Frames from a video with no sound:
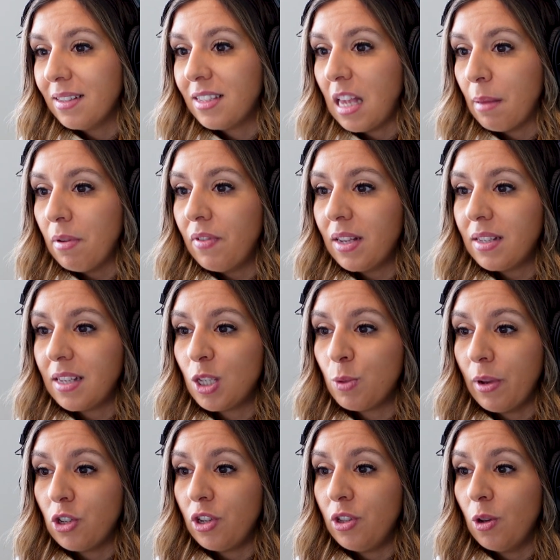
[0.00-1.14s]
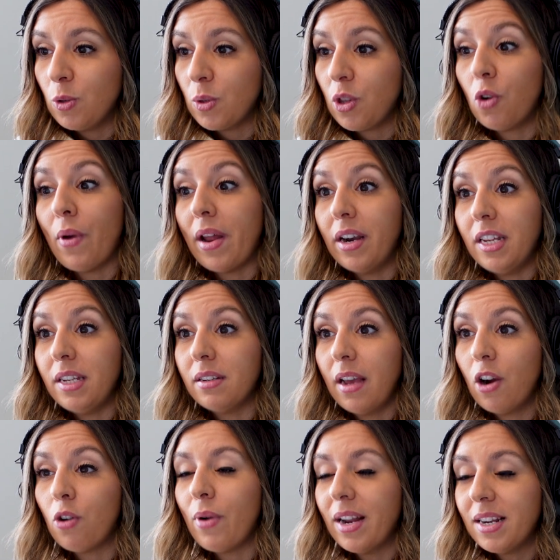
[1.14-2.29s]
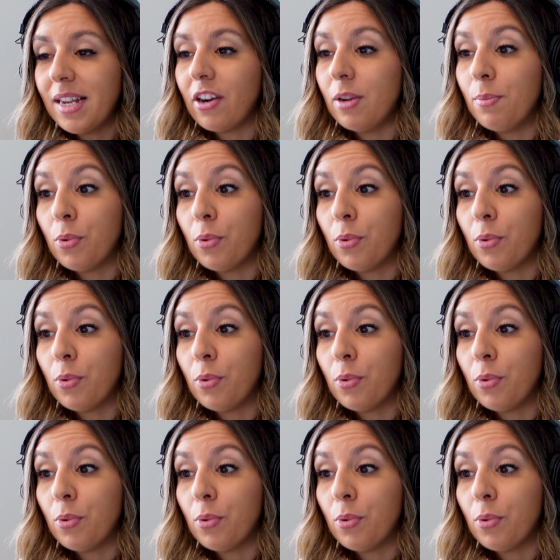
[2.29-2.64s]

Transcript: some of us, especially those with hereditary